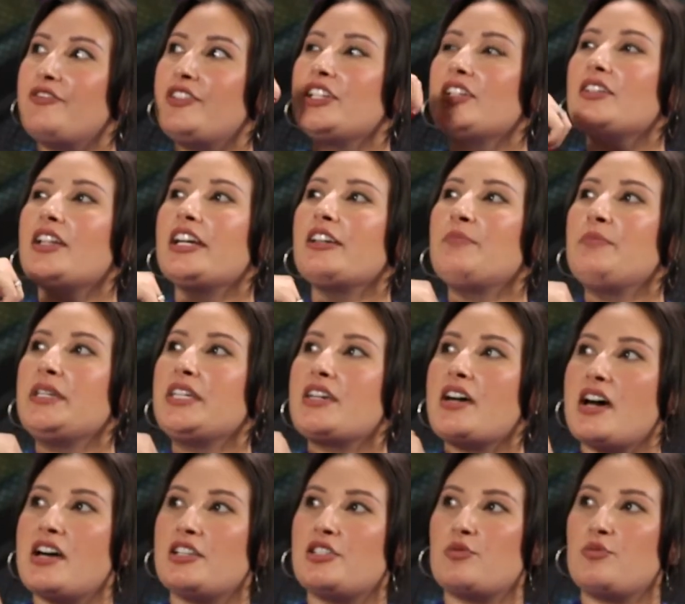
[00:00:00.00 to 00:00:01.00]
feel like
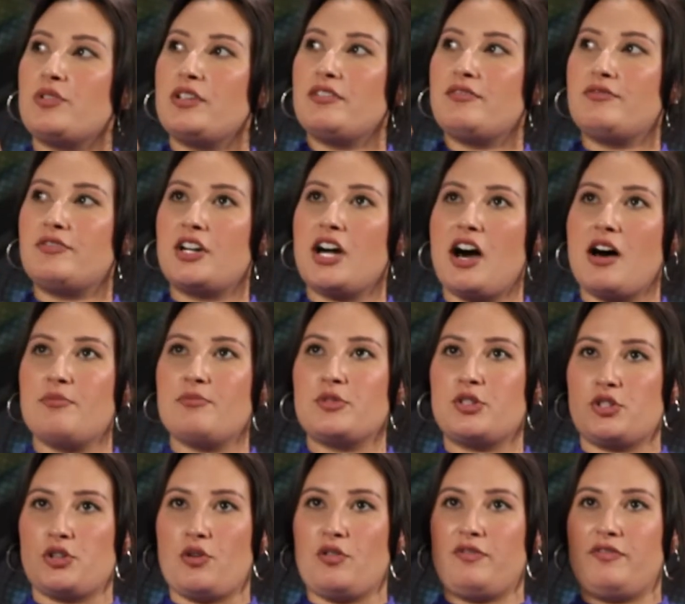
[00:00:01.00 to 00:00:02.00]
because we've come
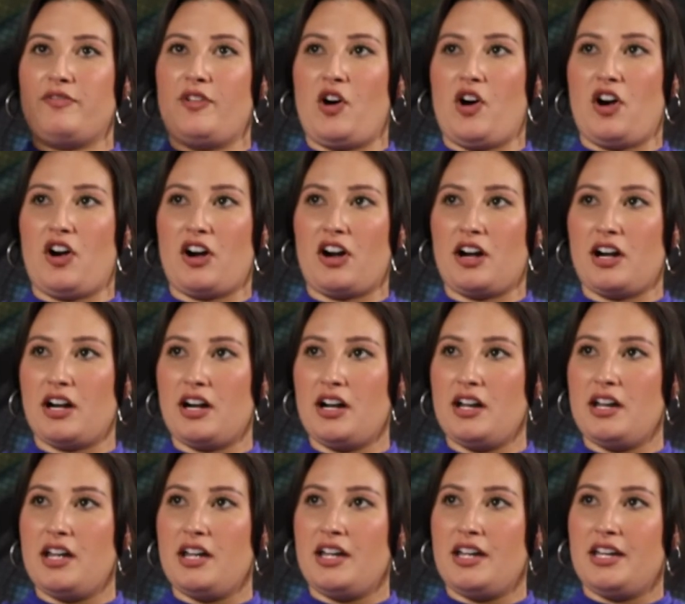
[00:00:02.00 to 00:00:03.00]
so far
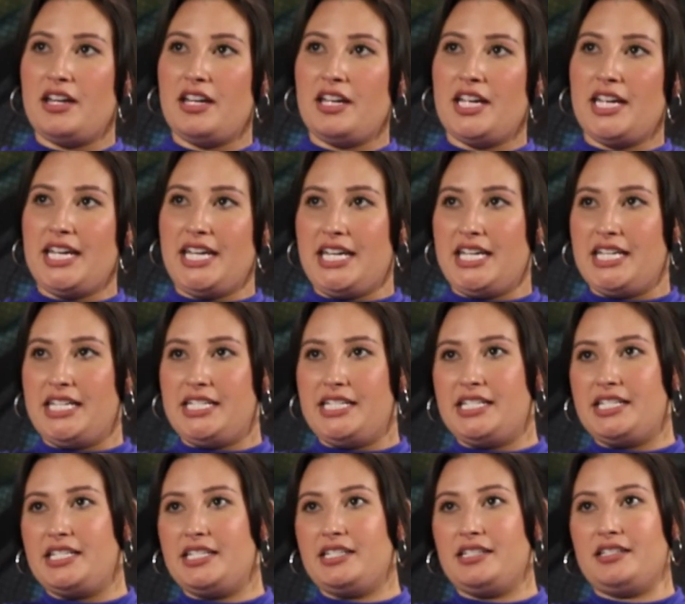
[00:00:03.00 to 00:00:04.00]

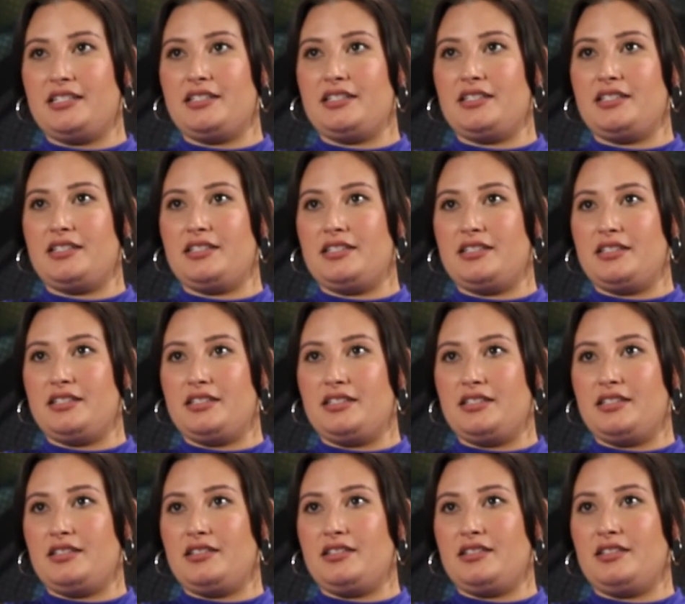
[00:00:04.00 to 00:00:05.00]
in
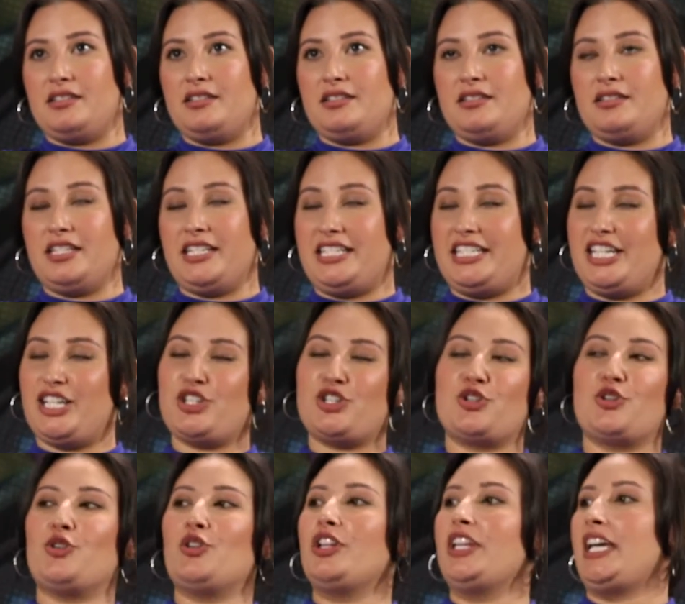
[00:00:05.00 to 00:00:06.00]
the
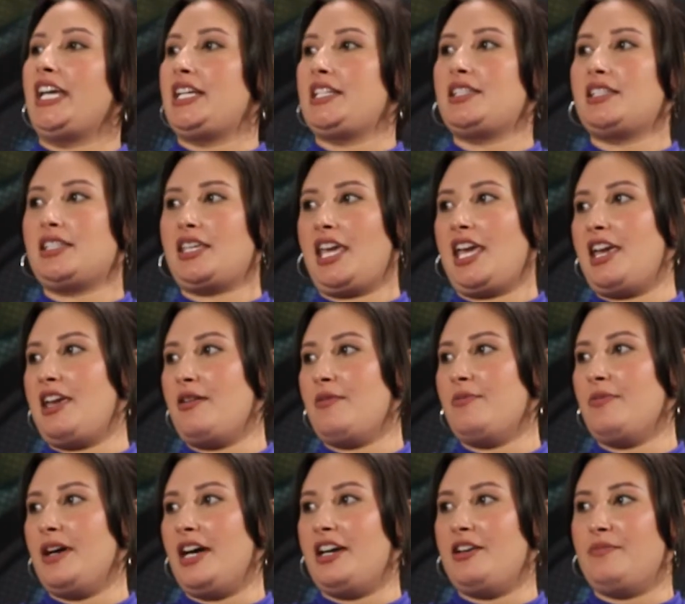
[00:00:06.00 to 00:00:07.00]
digital
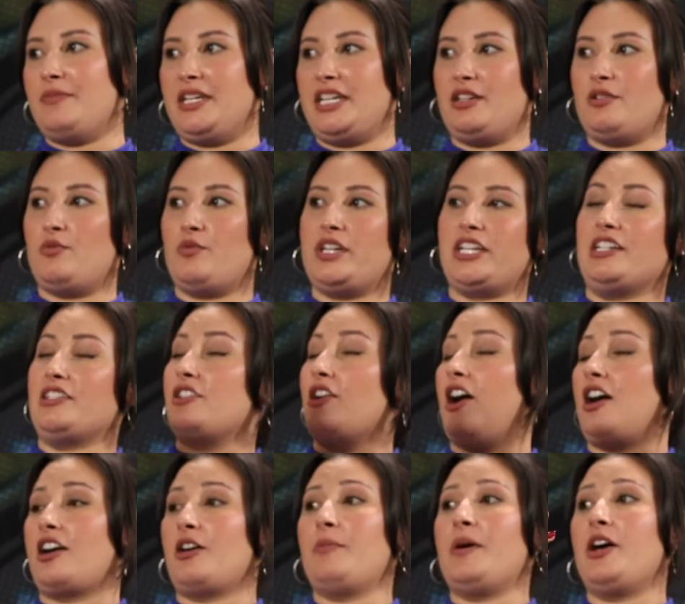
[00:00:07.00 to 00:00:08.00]
landscape, I mean, we can
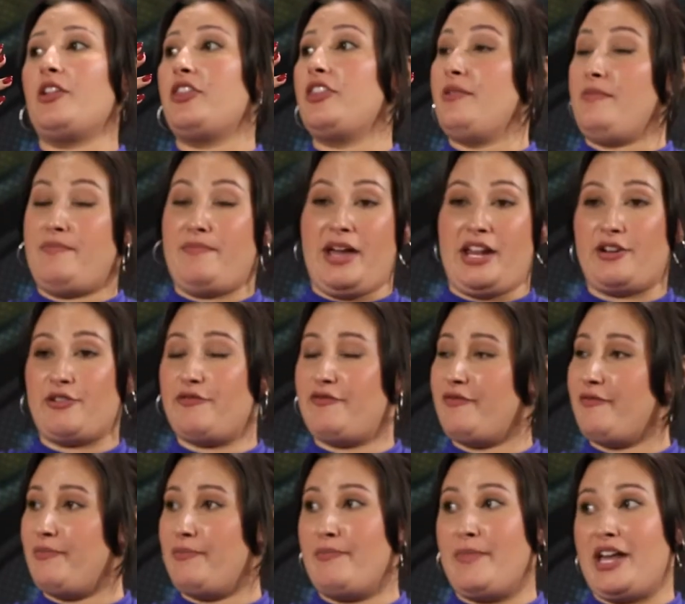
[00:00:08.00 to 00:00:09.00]
talk about the
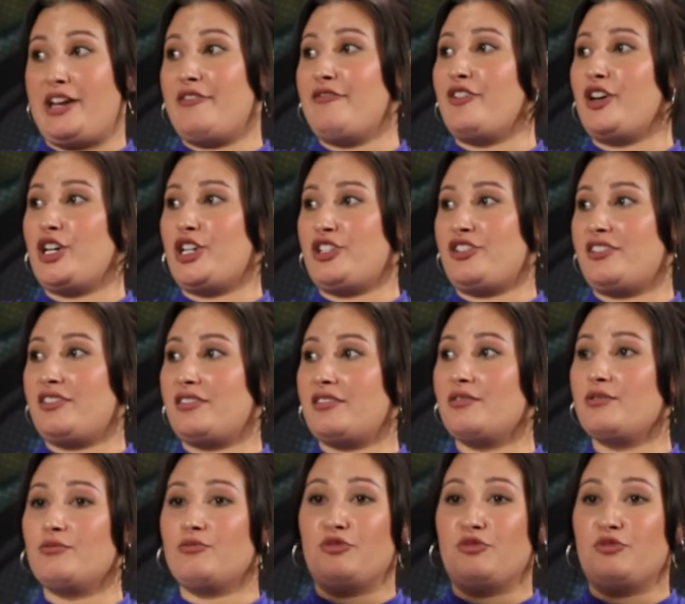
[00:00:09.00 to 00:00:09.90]
metaverse